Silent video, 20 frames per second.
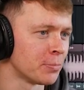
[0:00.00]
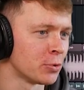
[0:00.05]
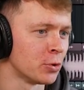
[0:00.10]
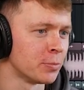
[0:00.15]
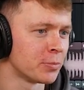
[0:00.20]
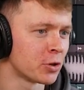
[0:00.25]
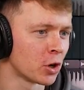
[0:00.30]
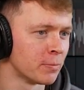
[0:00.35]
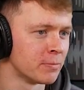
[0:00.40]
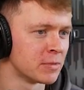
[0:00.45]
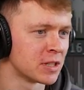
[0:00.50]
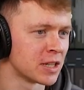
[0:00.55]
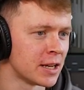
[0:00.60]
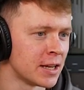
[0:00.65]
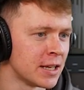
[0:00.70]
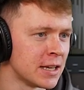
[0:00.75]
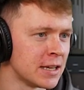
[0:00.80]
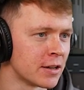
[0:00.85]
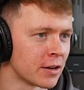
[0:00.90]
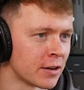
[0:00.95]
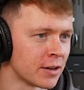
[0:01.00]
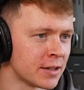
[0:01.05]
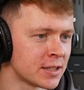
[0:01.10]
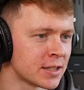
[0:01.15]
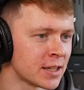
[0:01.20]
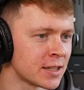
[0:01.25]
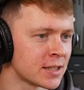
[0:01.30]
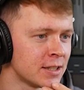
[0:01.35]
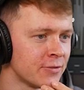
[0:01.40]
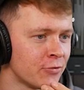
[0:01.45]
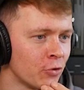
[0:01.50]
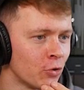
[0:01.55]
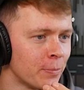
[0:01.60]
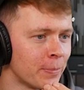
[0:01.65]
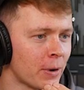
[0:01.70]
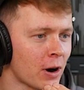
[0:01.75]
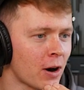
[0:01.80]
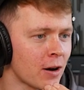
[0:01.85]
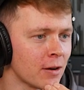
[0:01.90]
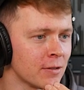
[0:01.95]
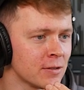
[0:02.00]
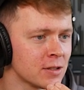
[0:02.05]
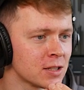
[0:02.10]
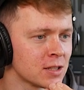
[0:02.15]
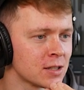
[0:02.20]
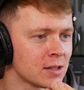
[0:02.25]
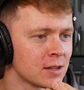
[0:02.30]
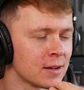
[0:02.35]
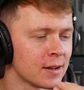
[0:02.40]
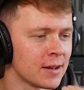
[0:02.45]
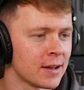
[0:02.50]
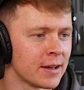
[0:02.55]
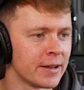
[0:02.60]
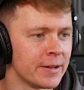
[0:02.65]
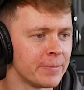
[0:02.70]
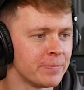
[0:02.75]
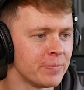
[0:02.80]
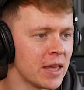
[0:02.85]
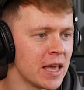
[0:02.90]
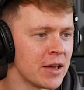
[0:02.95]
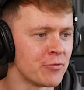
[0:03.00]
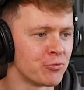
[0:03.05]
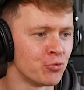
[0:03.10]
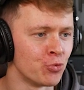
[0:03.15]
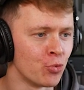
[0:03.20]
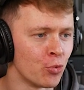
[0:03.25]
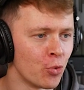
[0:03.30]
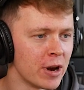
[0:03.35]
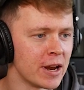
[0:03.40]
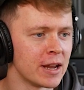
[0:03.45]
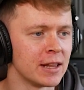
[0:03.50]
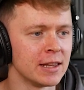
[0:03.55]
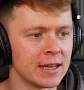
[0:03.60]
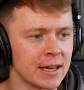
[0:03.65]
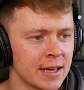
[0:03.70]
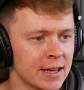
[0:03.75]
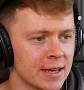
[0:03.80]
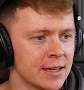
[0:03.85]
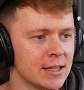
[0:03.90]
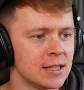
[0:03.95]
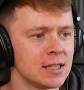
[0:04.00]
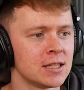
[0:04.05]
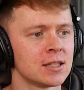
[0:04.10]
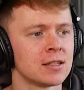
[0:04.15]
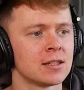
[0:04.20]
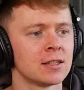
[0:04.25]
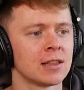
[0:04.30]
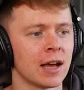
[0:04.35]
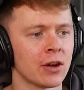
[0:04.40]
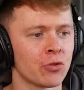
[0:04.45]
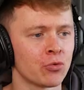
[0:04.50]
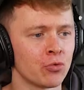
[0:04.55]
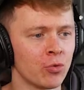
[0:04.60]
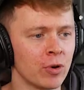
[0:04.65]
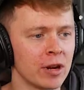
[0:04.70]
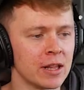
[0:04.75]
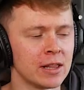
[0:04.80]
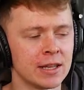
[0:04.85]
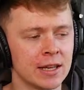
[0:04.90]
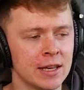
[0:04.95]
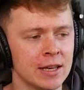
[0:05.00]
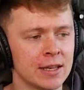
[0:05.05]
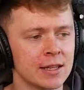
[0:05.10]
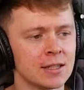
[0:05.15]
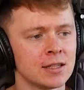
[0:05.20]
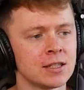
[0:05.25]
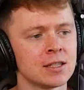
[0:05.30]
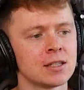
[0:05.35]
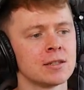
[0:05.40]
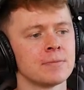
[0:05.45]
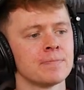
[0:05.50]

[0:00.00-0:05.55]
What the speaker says: loop comes in here at 64 bars, it really hits, like really hits.